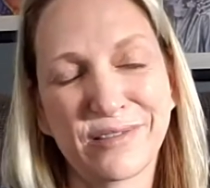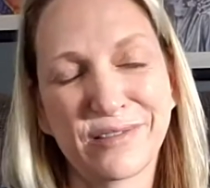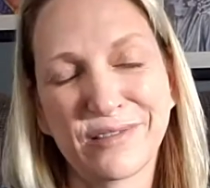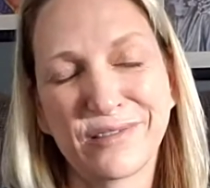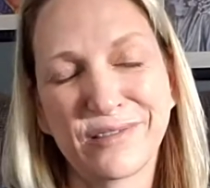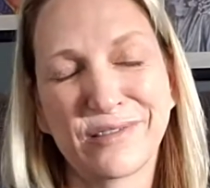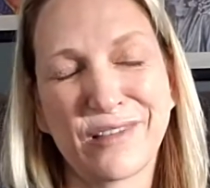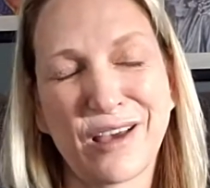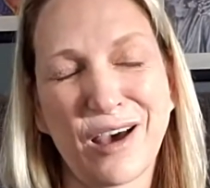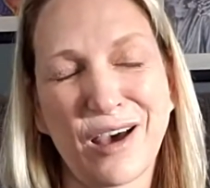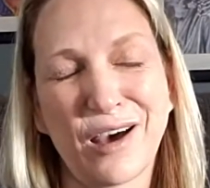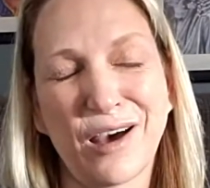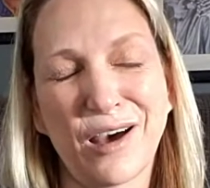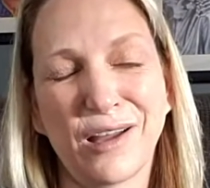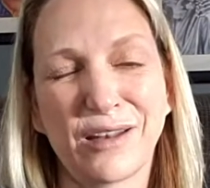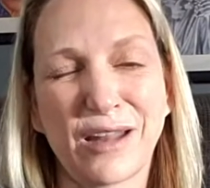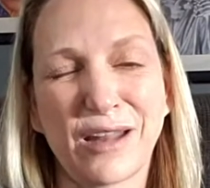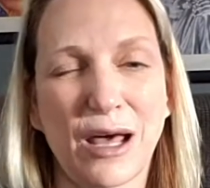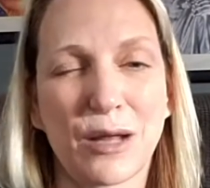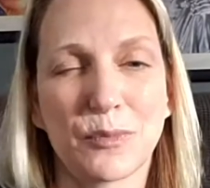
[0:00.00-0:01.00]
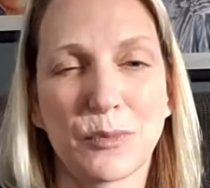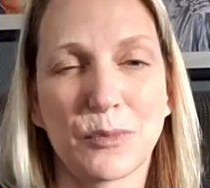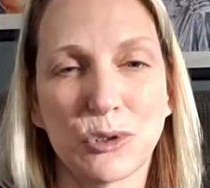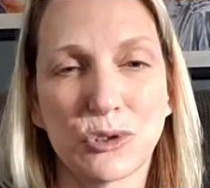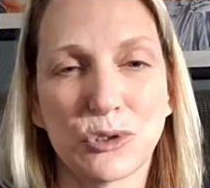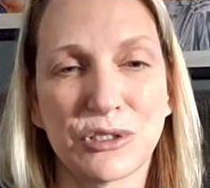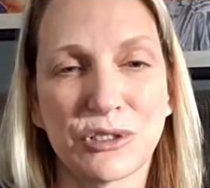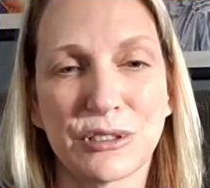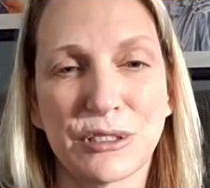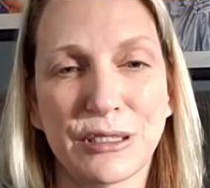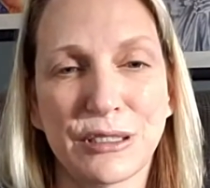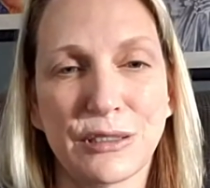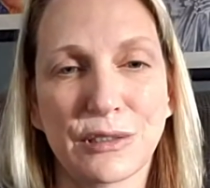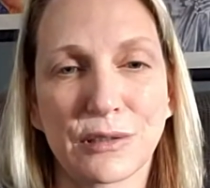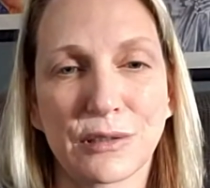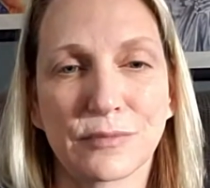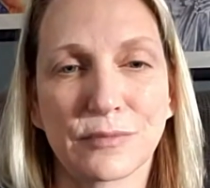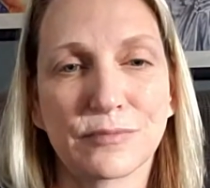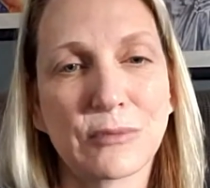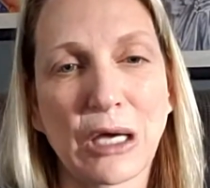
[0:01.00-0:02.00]
non-emergency
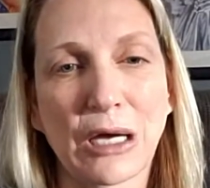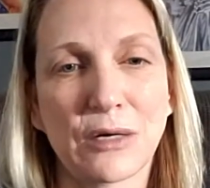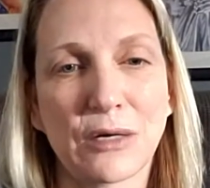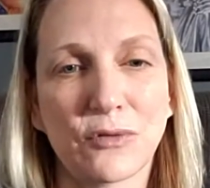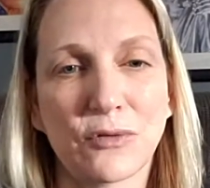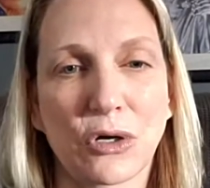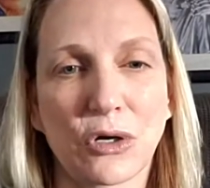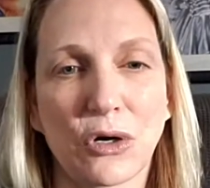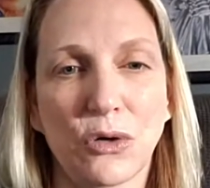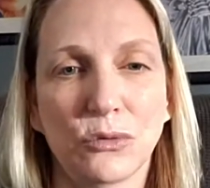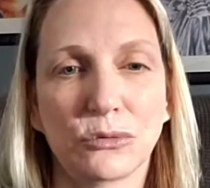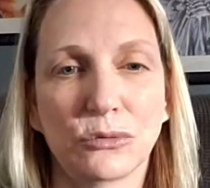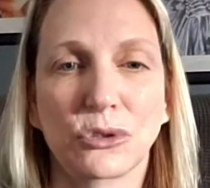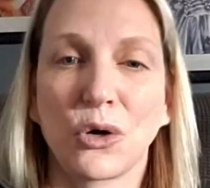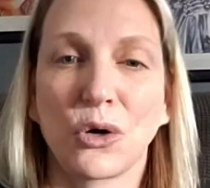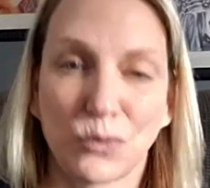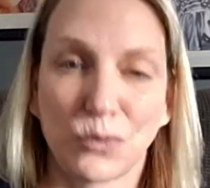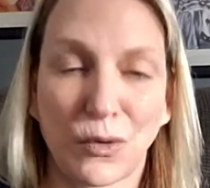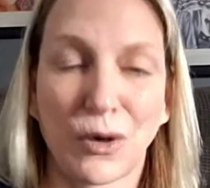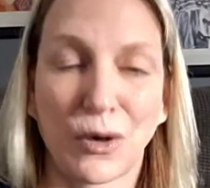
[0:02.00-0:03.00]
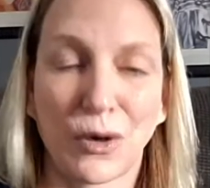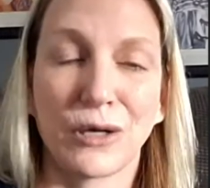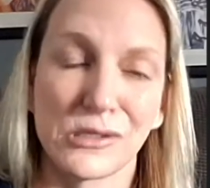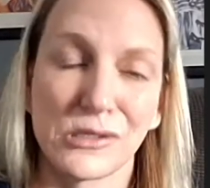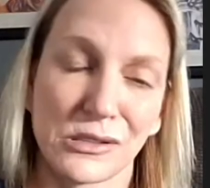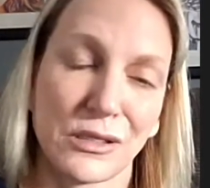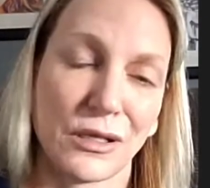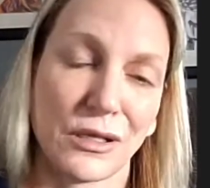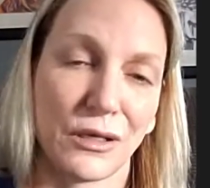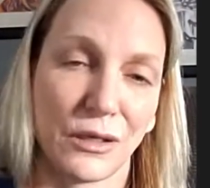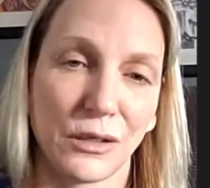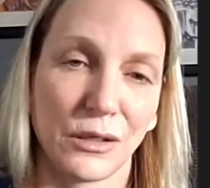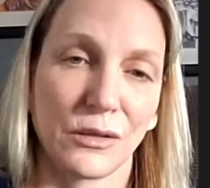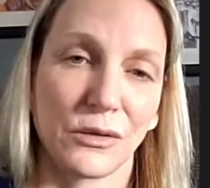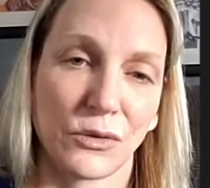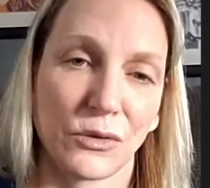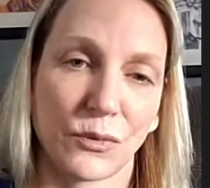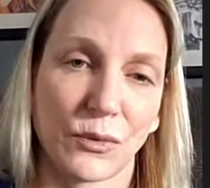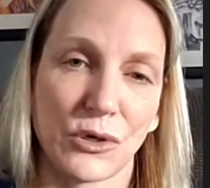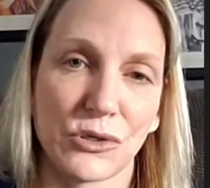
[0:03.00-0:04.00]
kind of a code. Code 1 is the
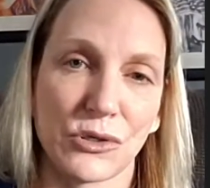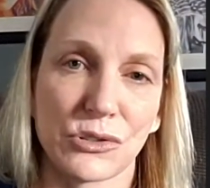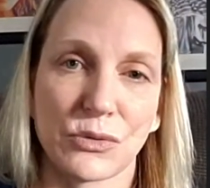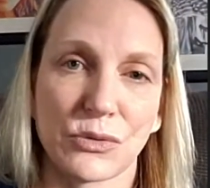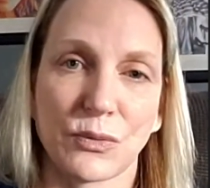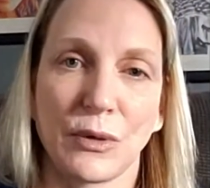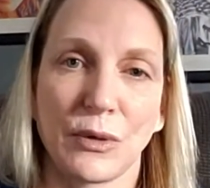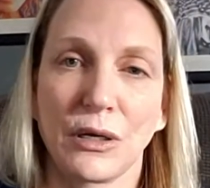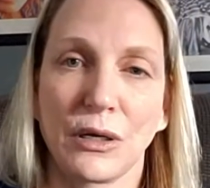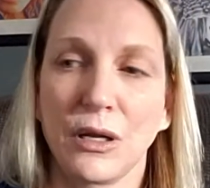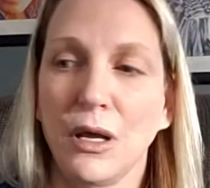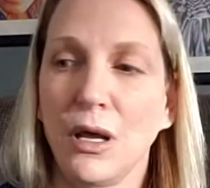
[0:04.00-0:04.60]
worst one.